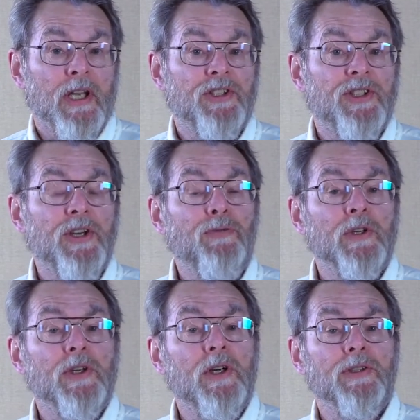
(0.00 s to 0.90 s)
It's
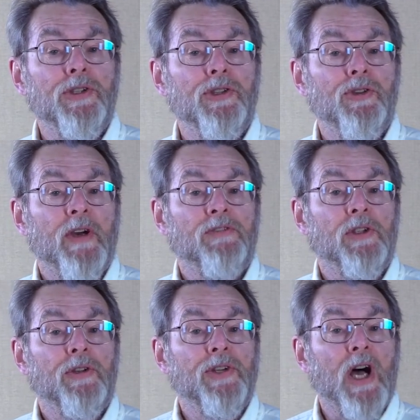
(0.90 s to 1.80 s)
different cultures you have to
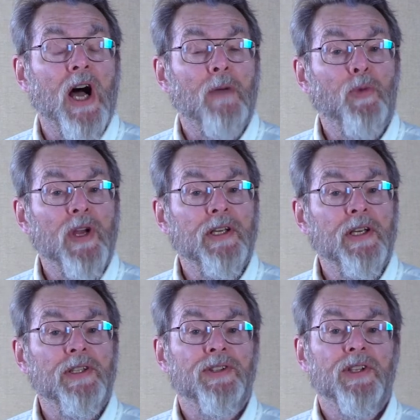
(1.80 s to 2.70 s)
learn to operate
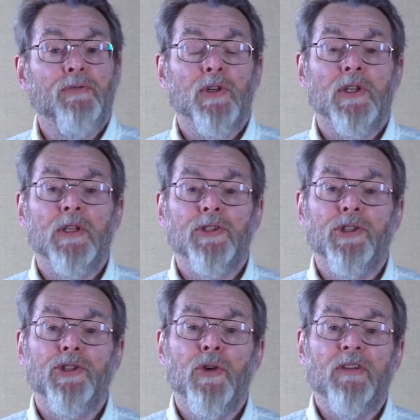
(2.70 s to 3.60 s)
in, it's different
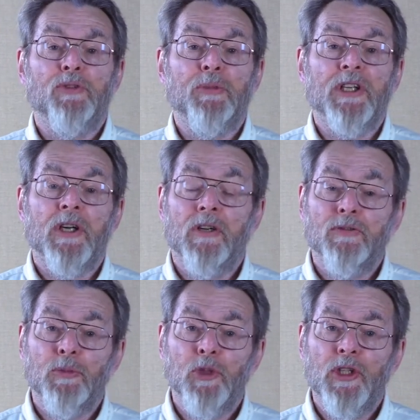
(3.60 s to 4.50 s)
cultures you have to be
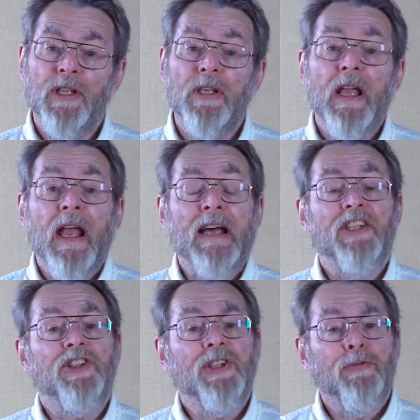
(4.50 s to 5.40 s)
comfortable in, and
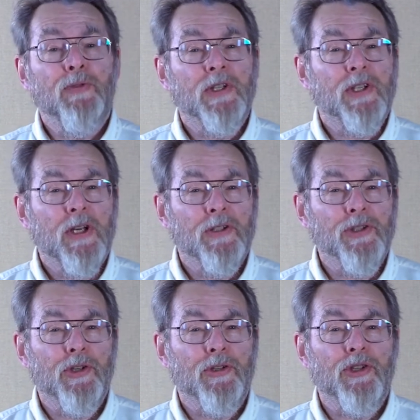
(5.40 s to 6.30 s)
it's different
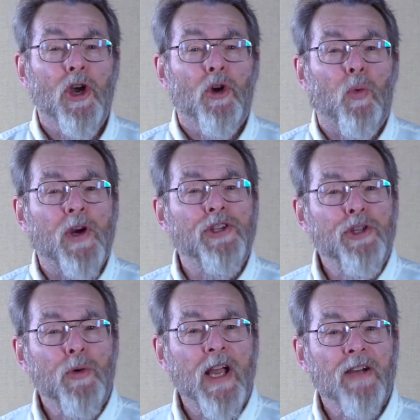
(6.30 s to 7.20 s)
cultures where
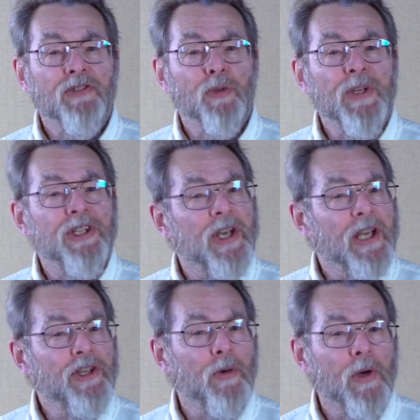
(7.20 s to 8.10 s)
you have to
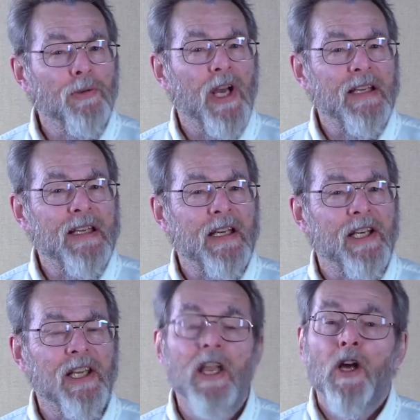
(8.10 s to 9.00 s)
retain your own
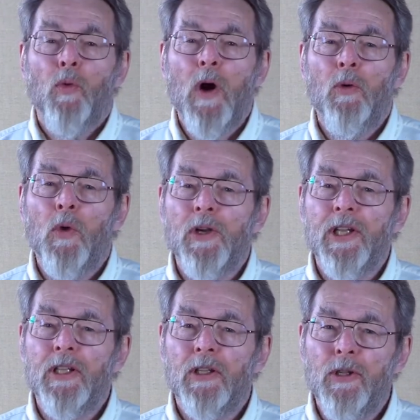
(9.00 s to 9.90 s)
identity while
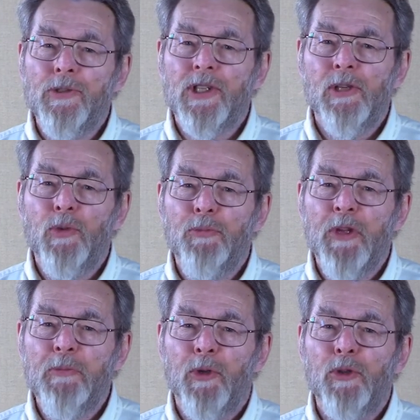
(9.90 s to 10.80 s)
working closely with
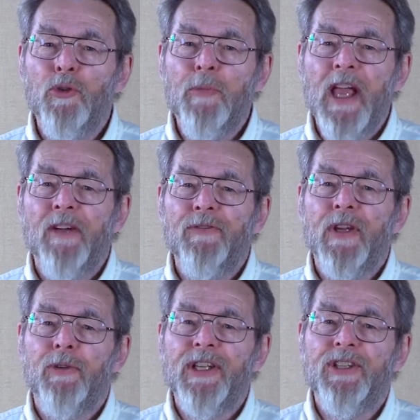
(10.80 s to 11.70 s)
people who may have
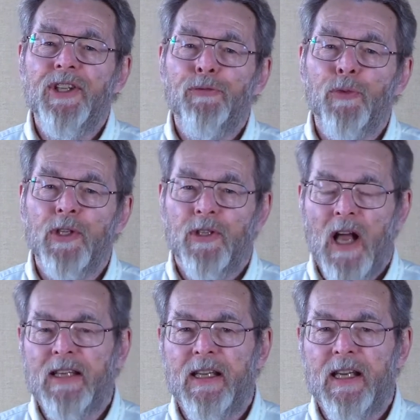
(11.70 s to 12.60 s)
very different
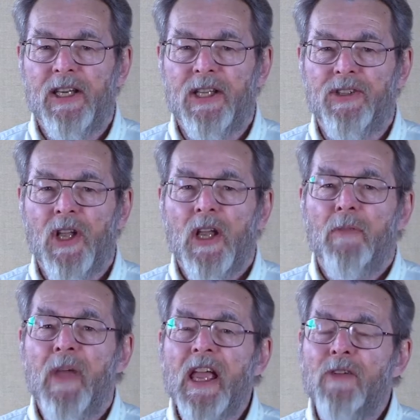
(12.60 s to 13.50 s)
identities,
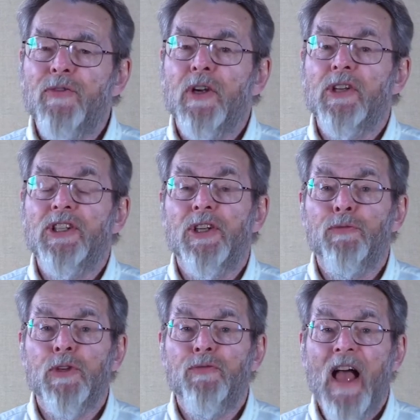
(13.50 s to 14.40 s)
may have very
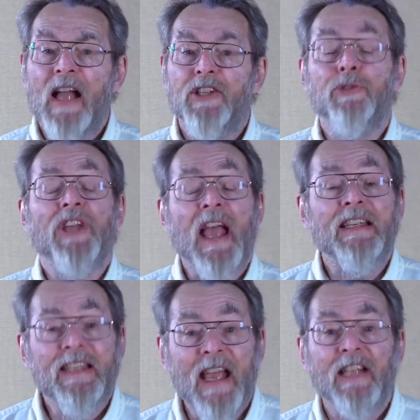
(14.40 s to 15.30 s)
different values,
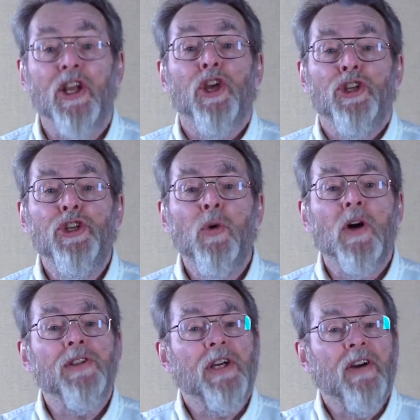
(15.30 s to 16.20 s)
and yet you
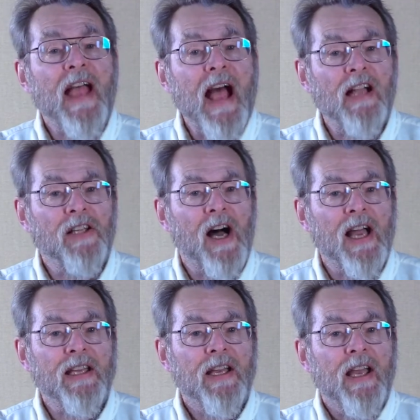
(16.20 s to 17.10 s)
are their
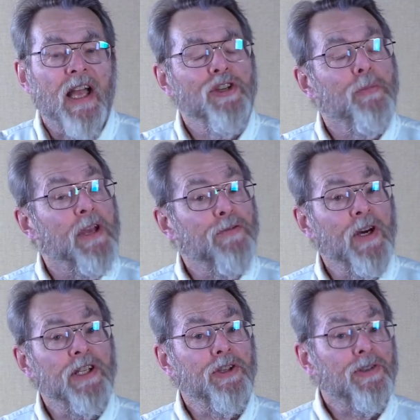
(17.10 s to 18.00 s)
ally. And you may
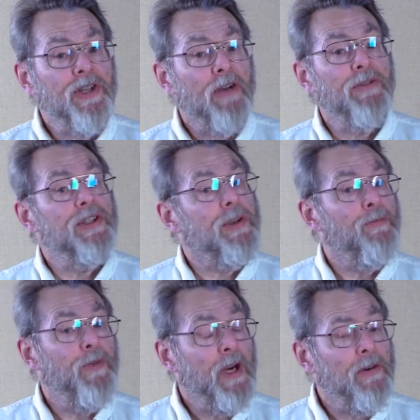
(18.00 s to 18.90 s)
find yourself in
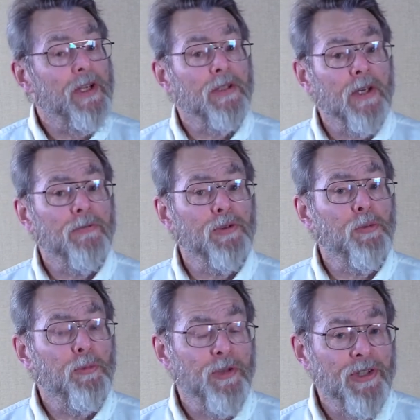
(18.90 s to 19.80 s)
some very
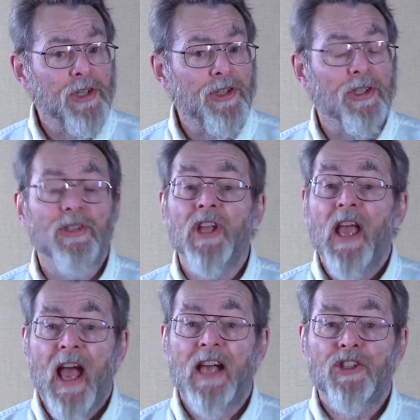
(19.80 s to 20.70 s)
uncomfortable positions
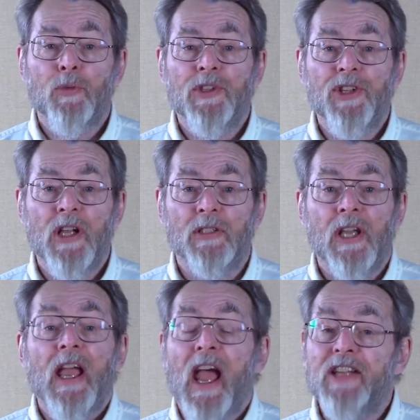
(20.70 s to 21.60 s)
as a result.
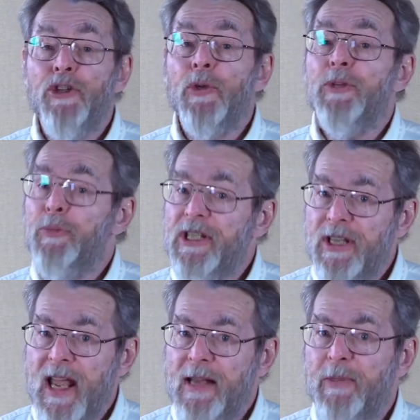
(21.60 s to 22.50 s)
And you can be
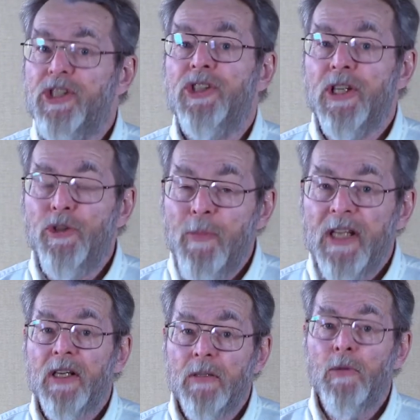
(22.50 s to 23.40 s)
damaged, and you
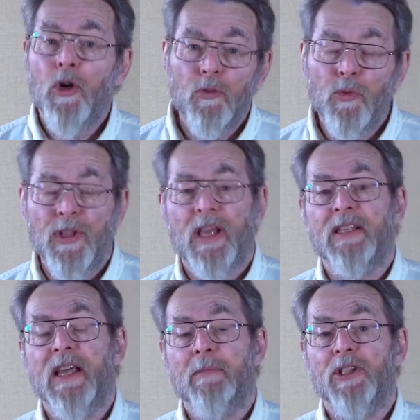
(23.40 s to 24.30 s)
come home with
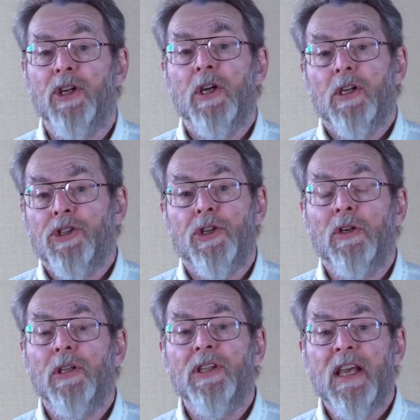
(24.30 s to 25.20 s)
that damage.
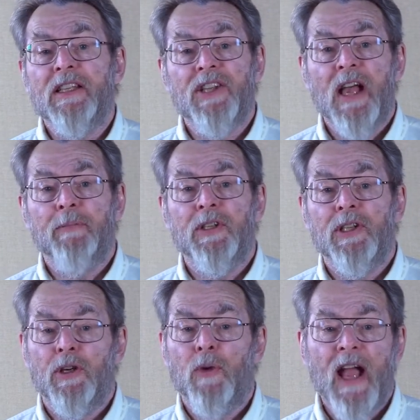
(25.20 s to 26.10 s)
Certainly that's happened
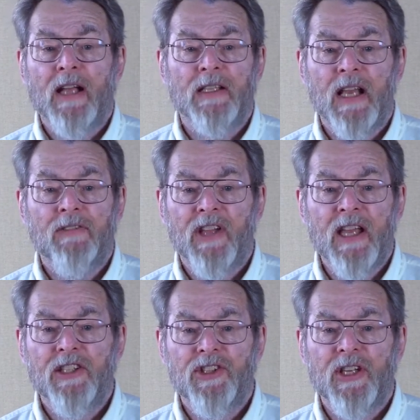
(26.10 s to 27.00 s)
in Iraq and
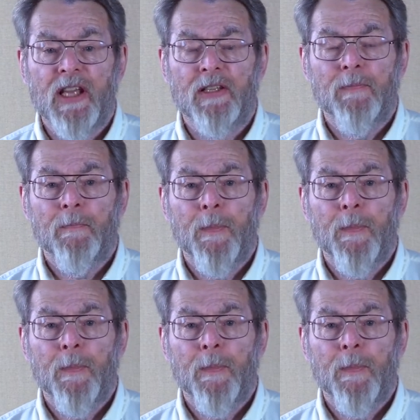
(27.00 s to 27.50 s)
Afghanistan.